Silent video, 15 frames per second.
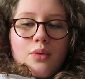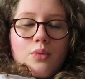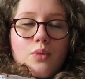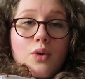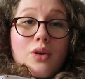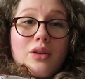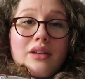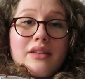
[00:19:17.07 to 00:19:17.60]

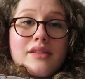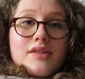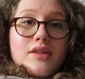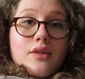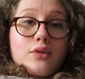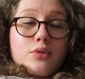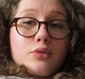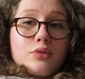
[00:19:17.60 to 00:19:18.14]
was
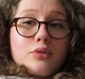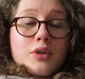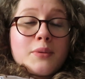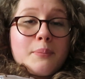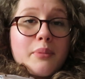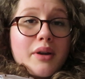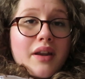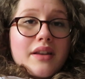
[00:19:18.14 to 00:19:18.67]
The Cruel
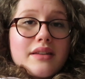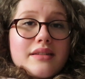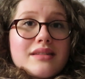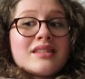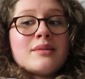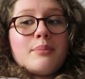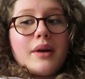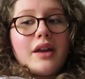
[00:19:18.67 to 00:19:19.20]

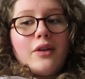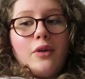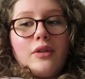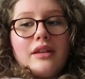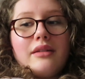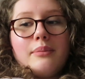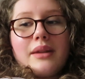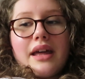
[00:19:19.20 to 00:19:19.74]
Prince by
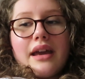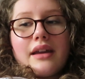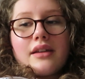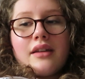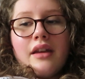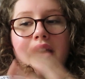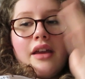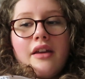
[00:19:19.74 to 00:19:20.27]
Holly
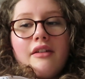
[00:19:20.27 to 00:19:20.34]
Black.